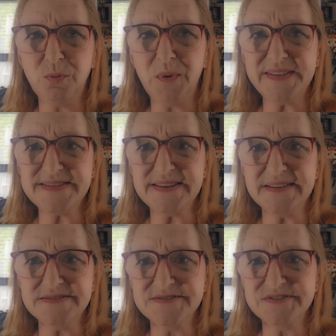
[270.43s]
what
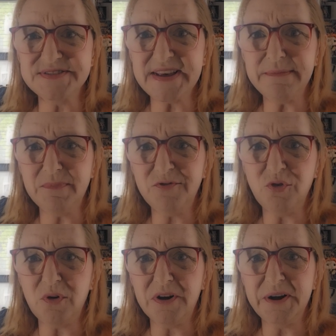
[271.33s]
Sinister said
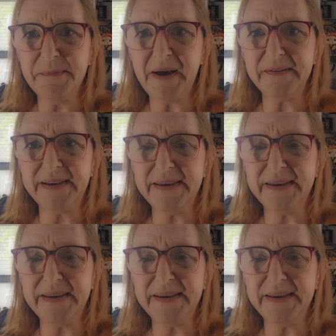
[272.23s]
before about